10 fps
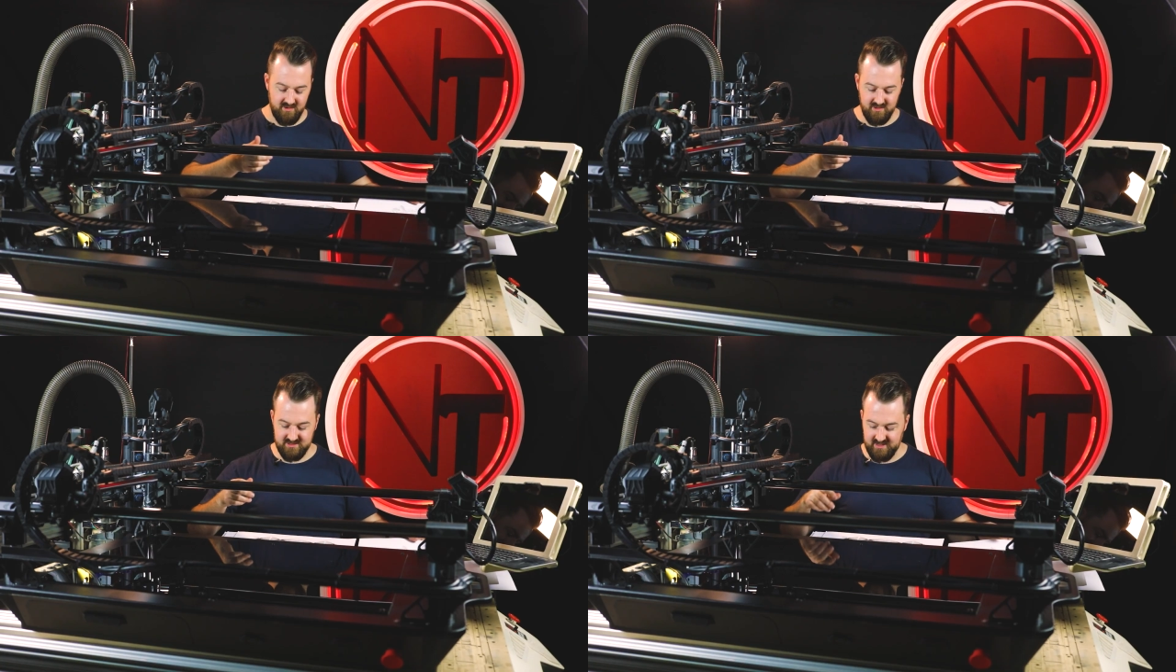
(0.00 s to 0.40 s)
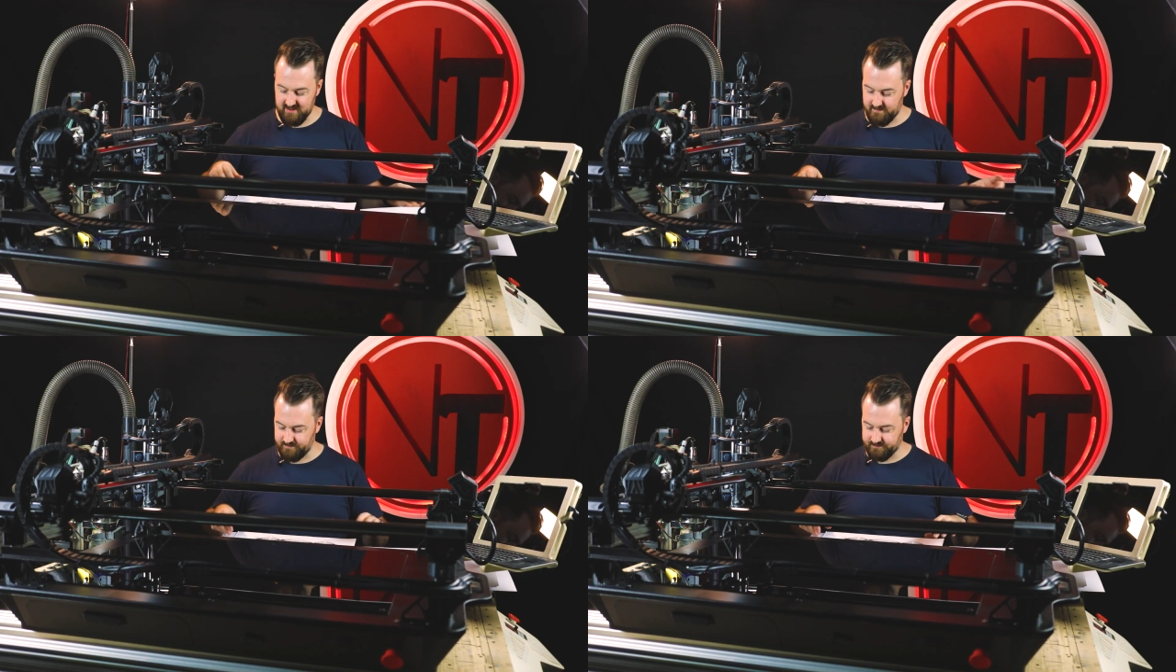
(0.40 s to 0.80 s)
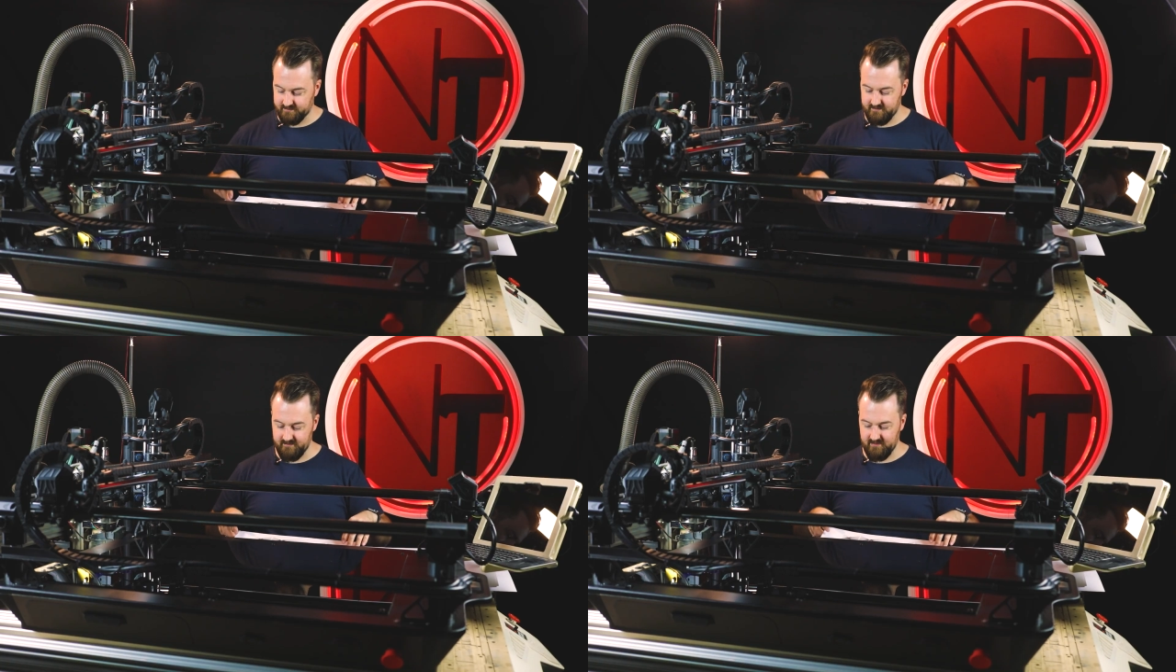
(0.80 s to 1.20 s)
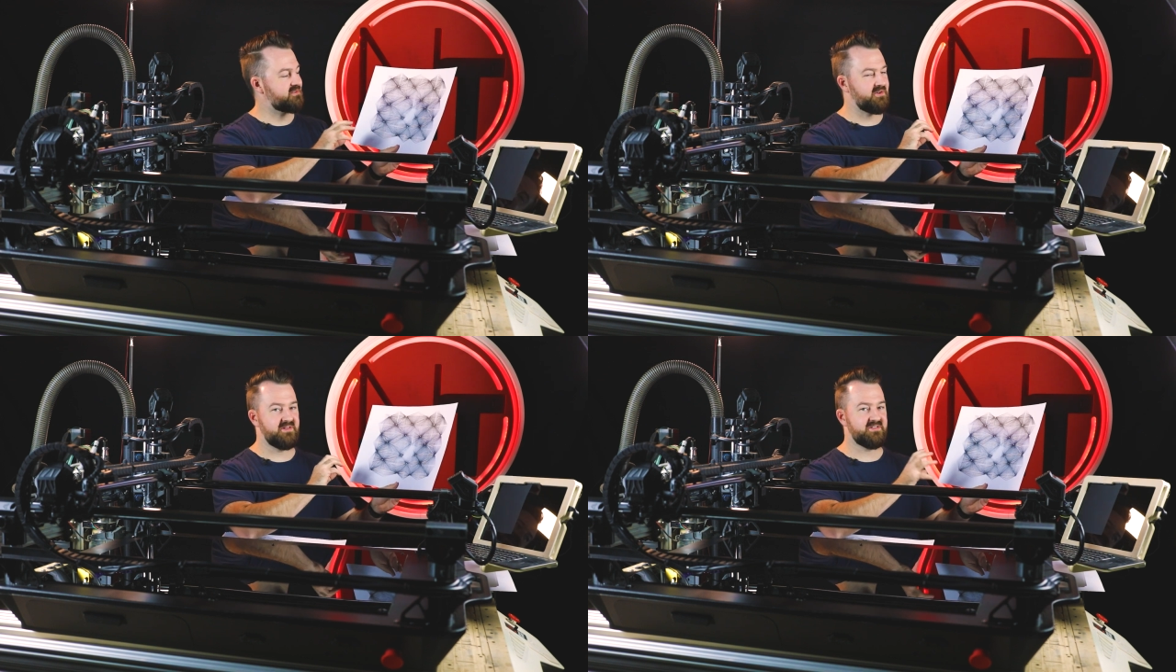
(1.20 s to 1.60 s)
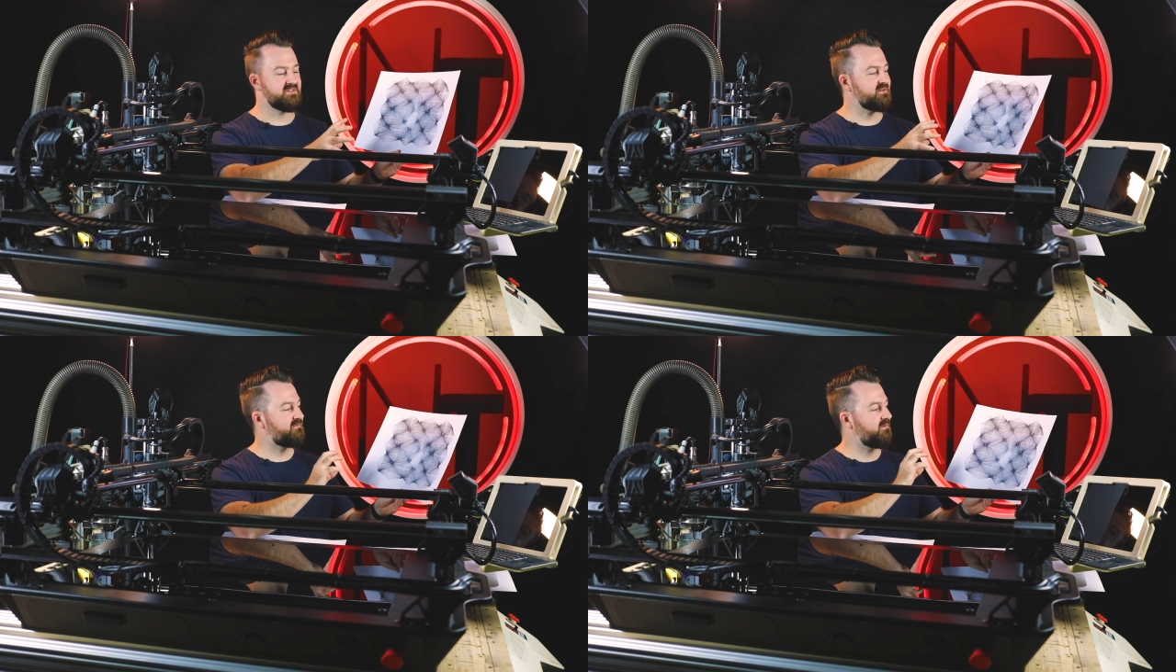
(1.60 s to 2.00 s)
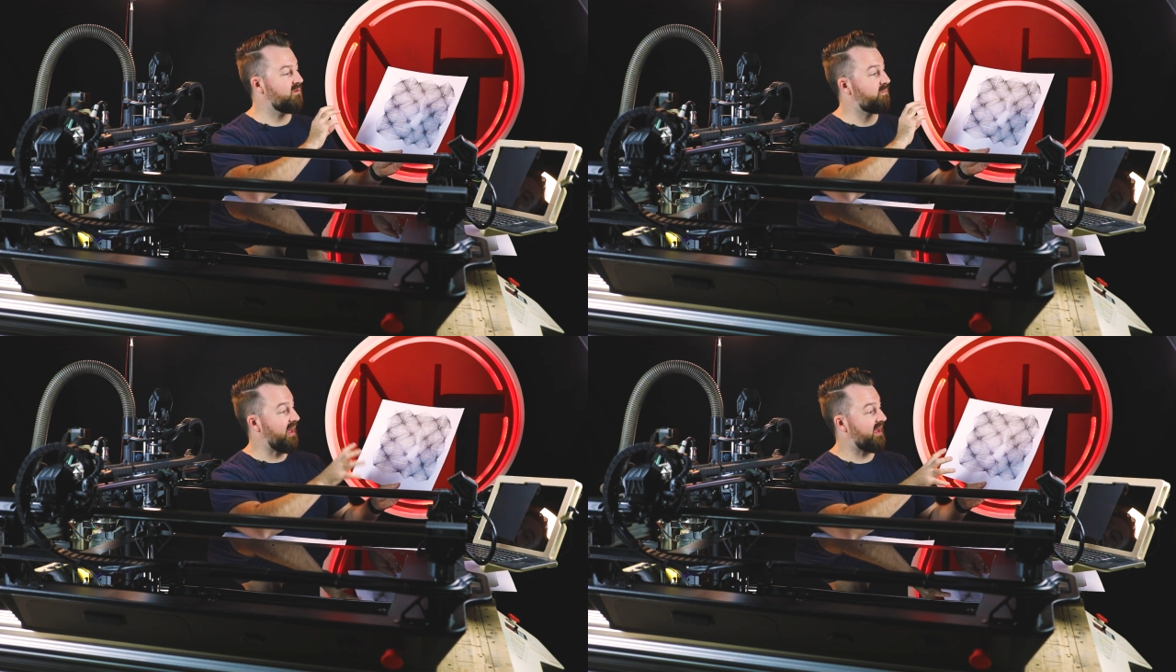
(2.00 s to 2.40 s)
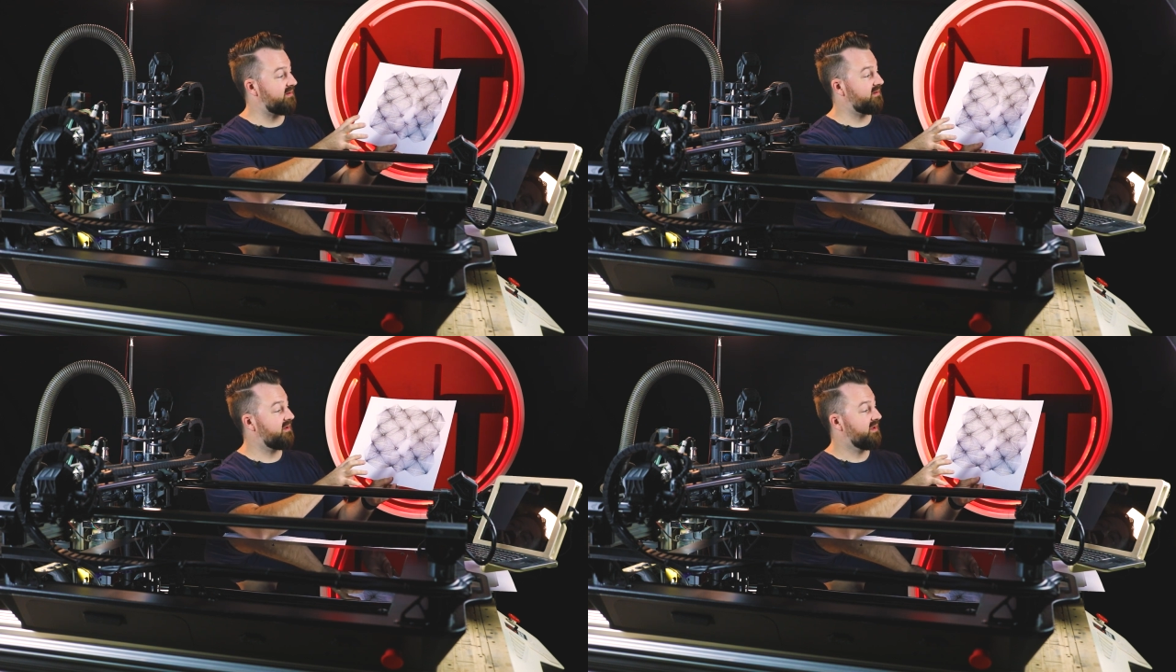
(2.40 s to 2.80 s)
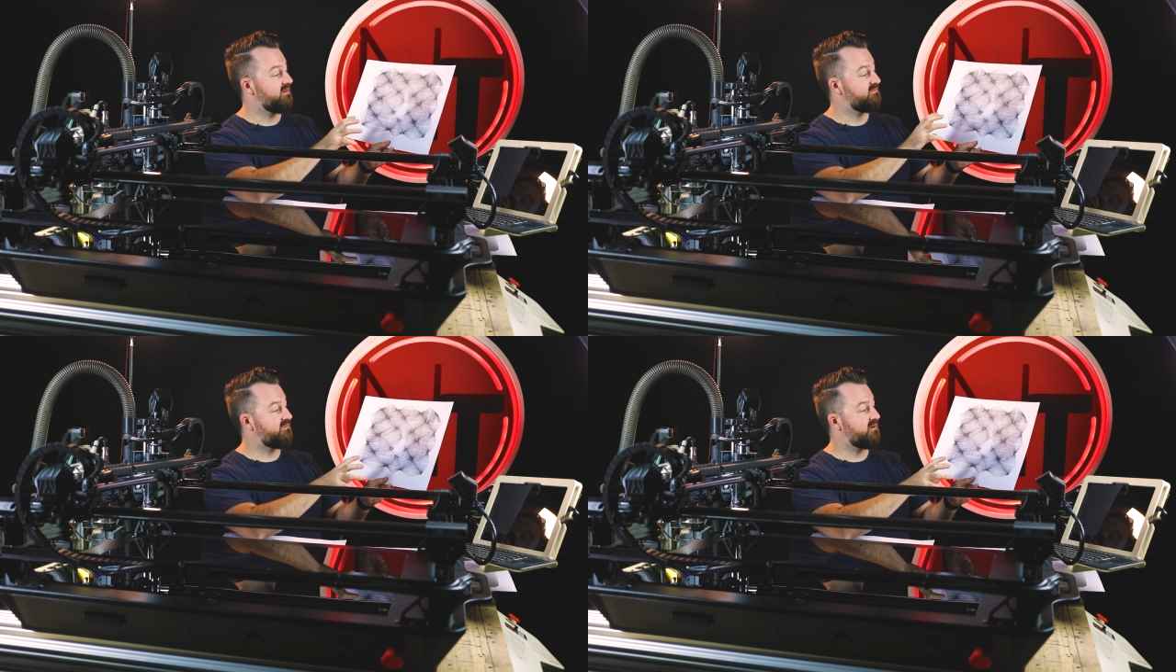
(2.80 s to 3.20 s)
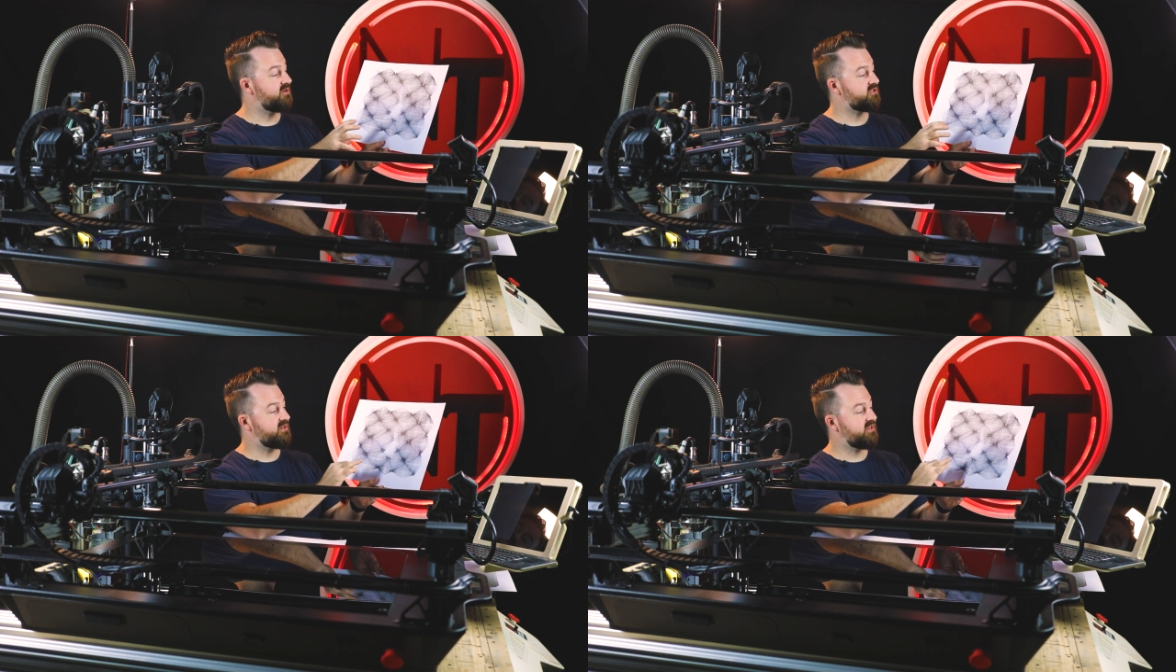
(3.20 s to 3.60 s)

using it. So this is the full pattern version.